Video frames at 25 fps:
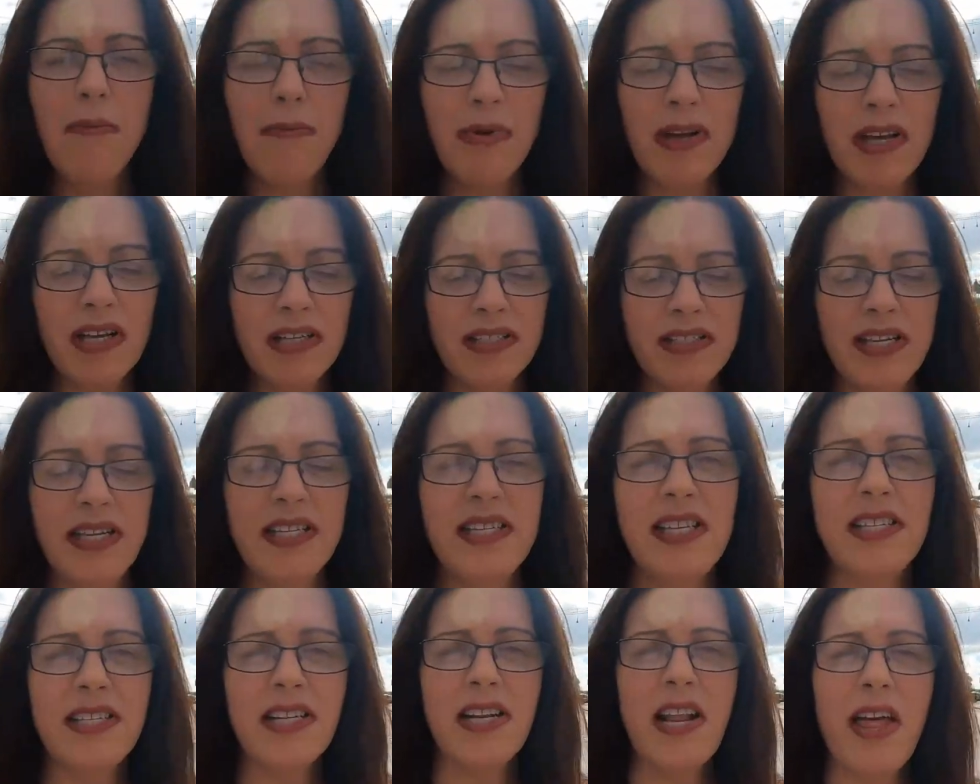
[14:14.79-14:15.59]
because
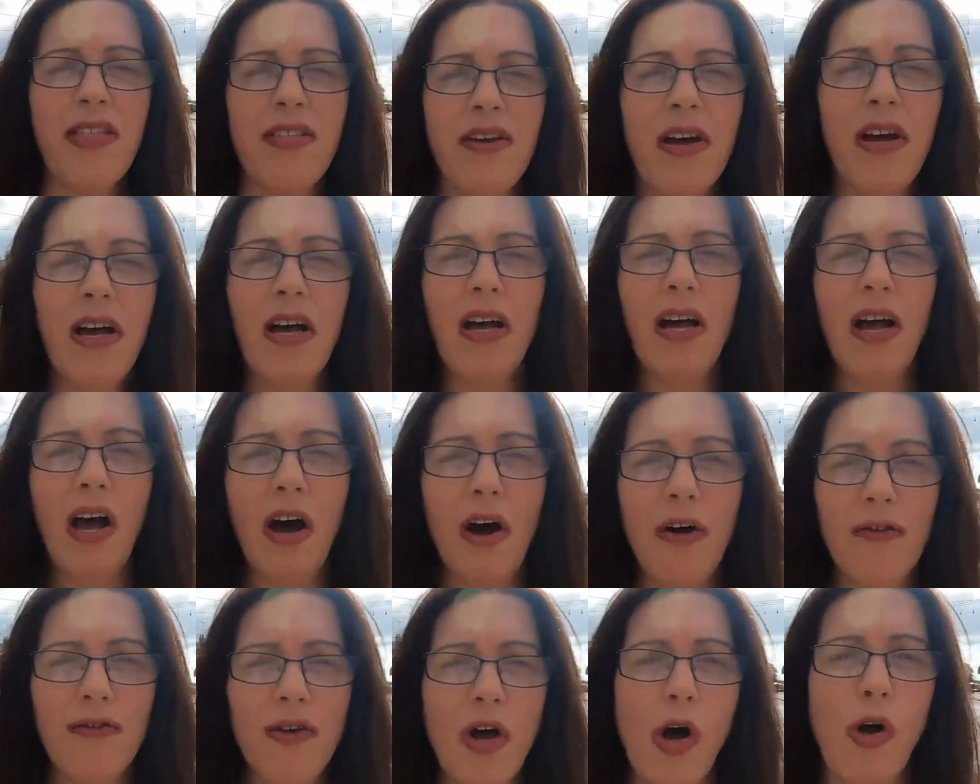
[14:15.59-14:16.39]
this is another
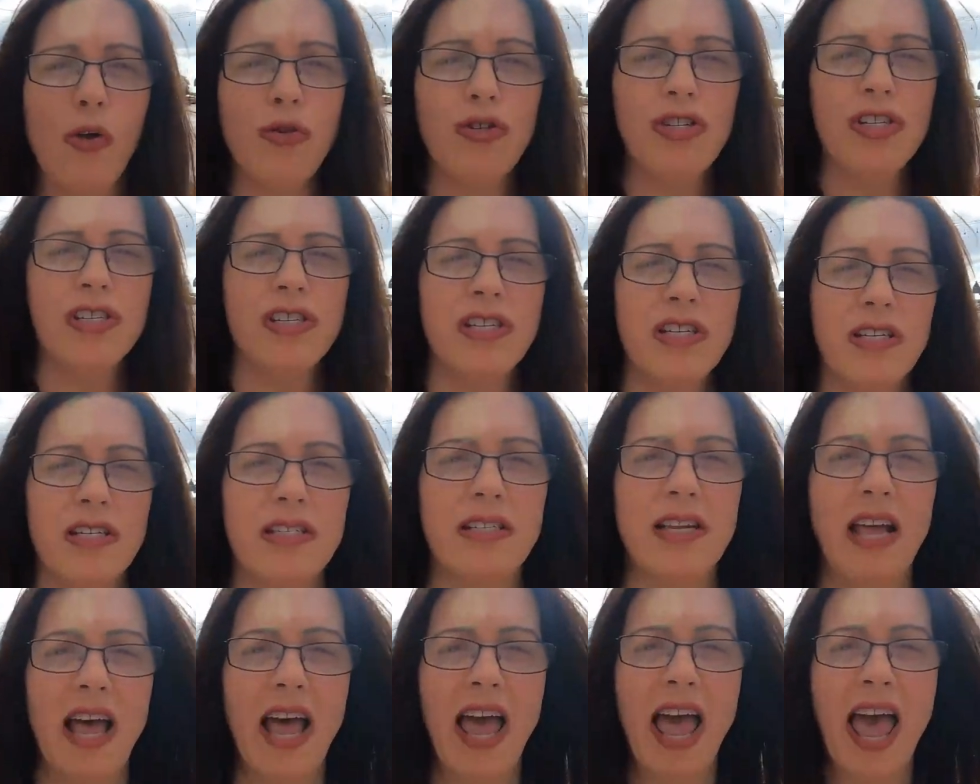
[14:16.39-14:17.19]
of
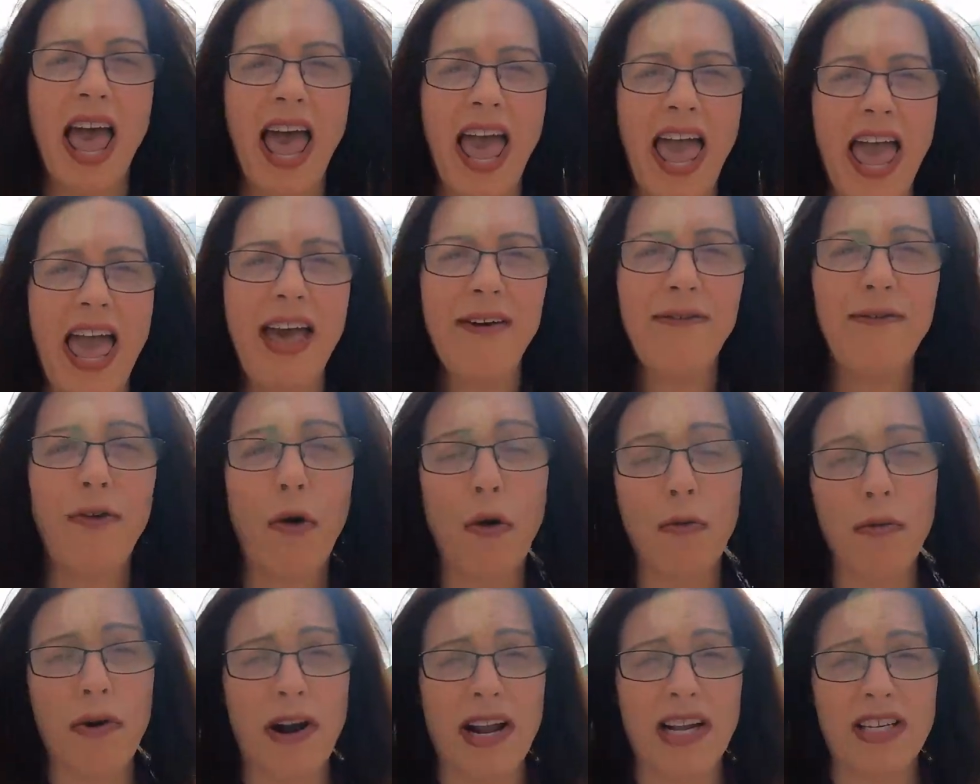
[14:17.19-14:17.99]
Colchester's
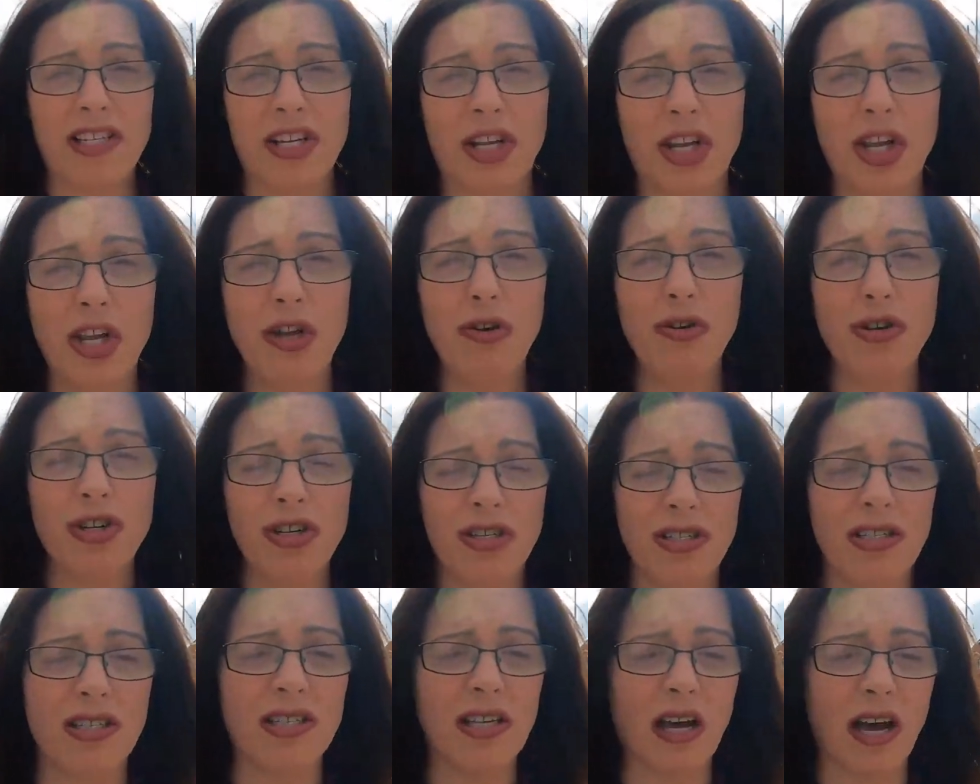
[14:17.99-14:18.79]
former
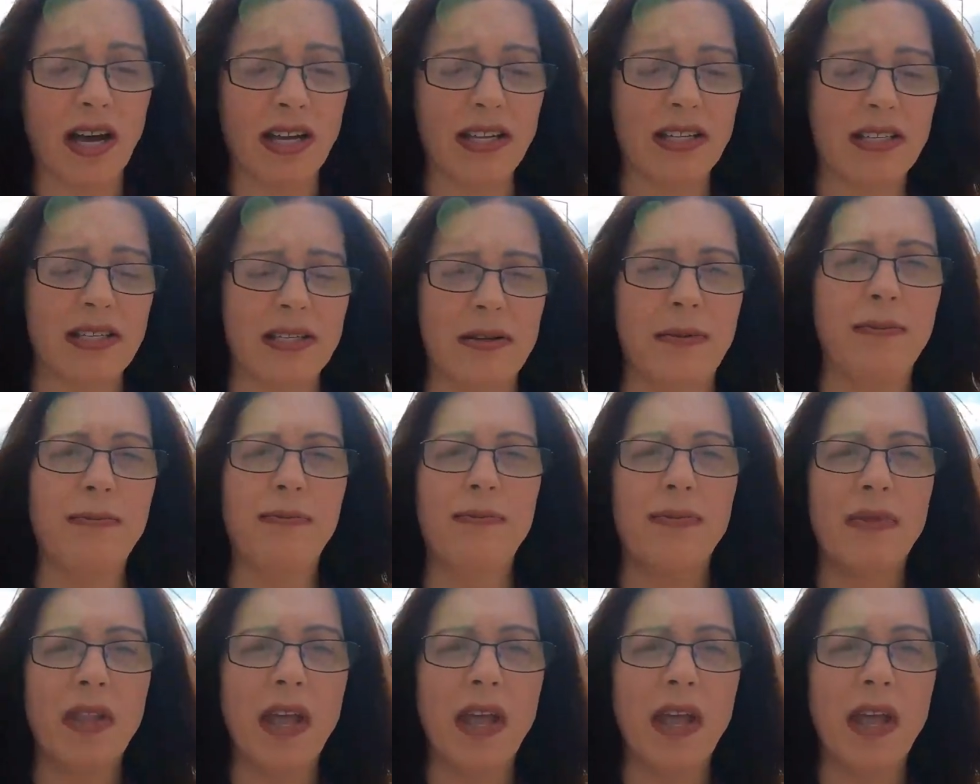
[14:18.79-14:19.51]
execution sites.